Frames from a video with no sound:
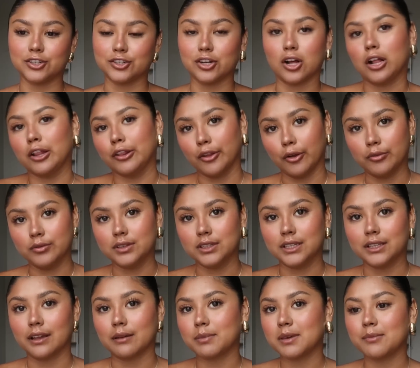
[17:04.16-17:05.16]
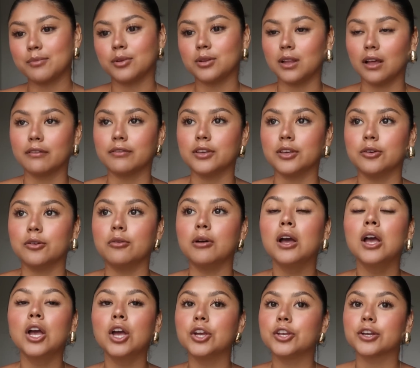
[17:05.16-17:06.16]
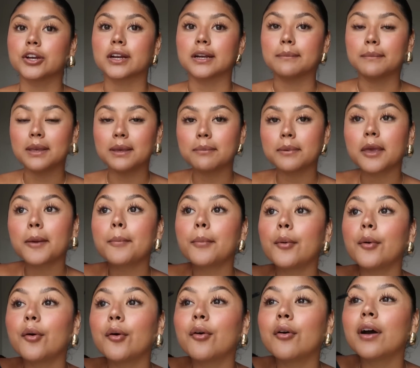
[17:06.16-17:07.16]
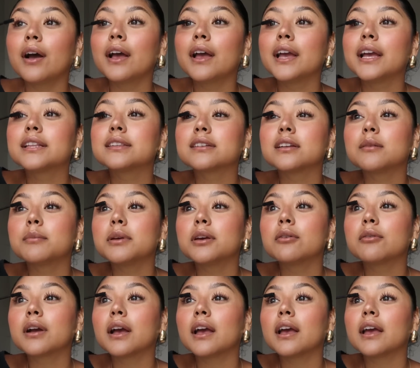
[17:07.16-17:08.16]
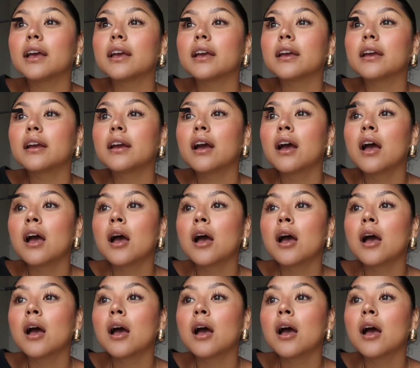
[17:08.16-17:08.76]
you're not lonely, like people love you, you're gonna meet people, it's gonna be okay.